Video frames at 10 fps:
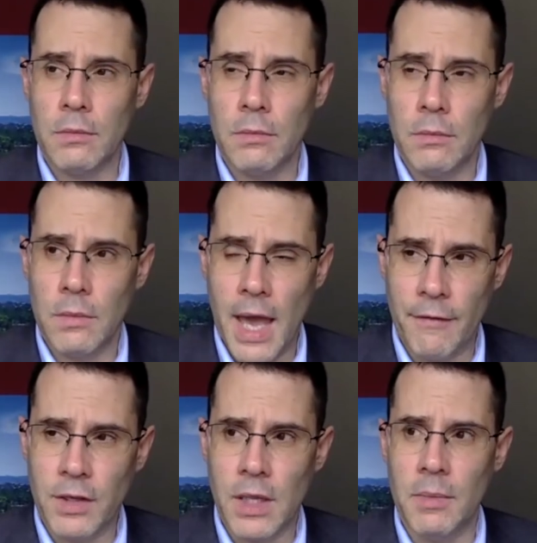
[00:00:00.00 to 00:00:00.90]

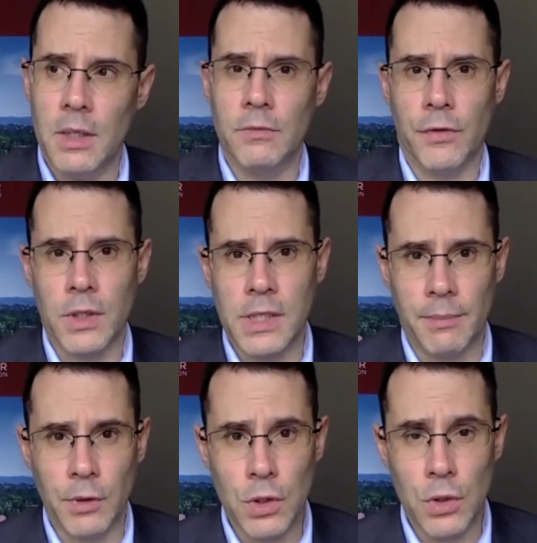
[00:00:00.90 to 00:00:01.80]
having them in, for
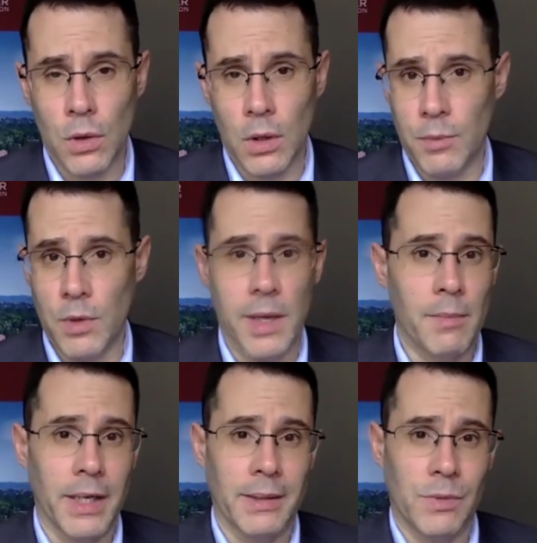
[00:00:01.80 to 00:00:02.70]
example, Europe, where they
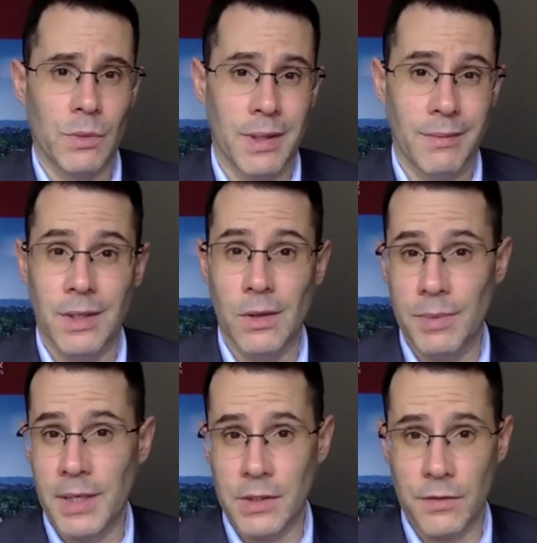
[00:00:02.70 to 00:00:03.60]
might,
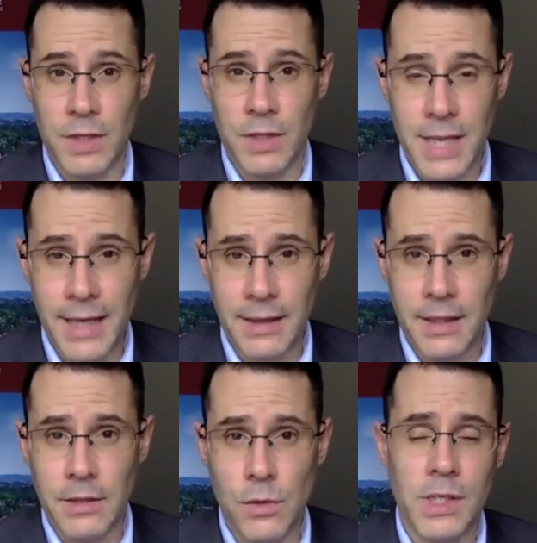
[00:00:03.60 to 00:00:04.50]
because of the debt
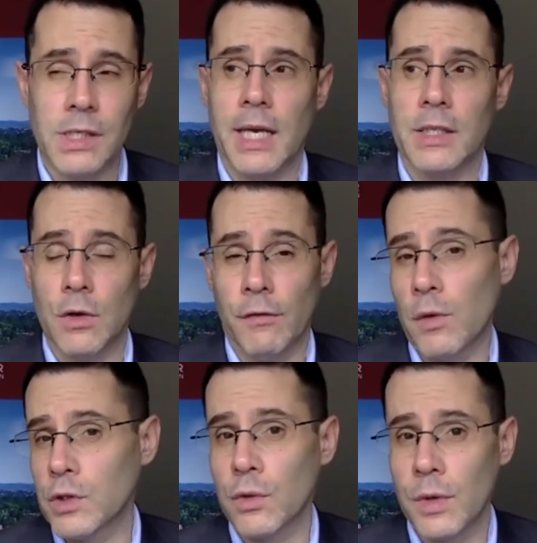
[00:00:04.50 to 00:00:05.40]
that Greece has,
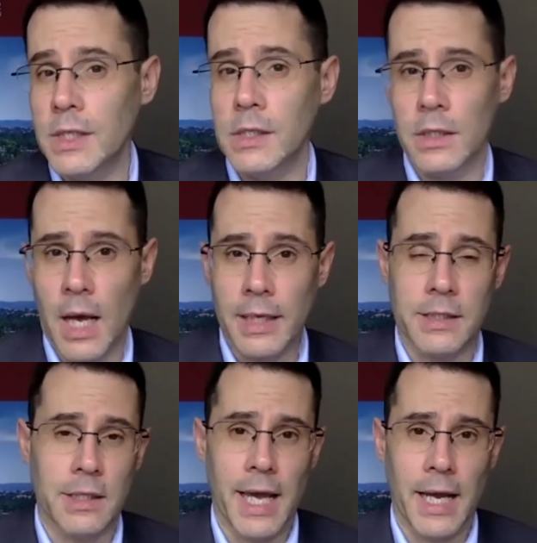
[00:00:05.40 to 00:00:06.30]
force Greece
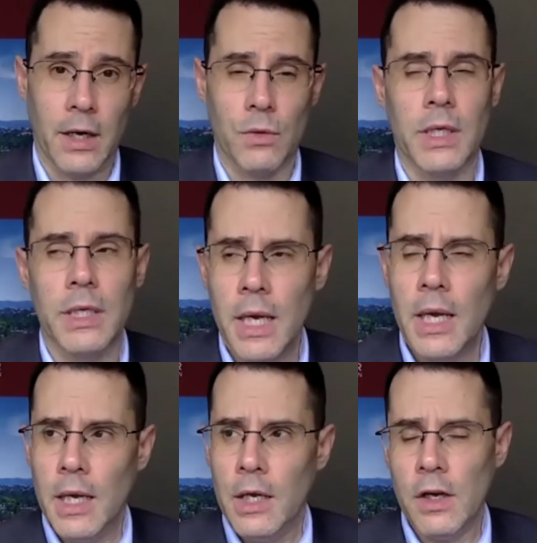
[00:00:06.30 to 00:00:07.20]
onto that grid,
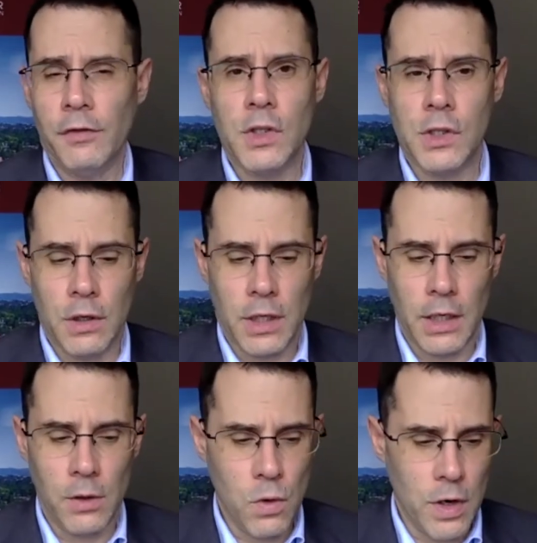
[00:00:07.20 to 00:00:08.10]
you have to start
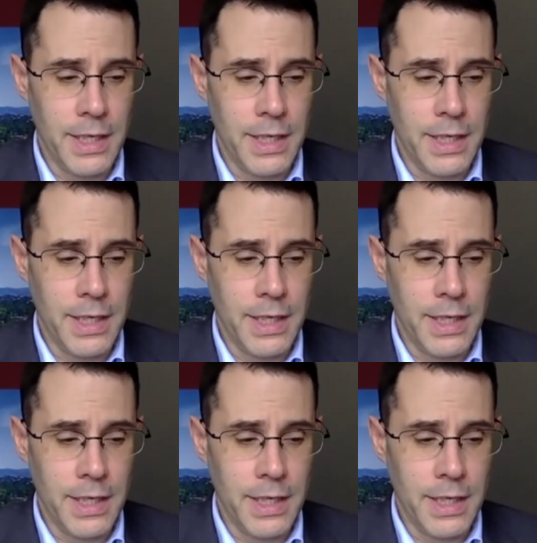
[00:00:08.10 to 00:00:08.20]
getting worried.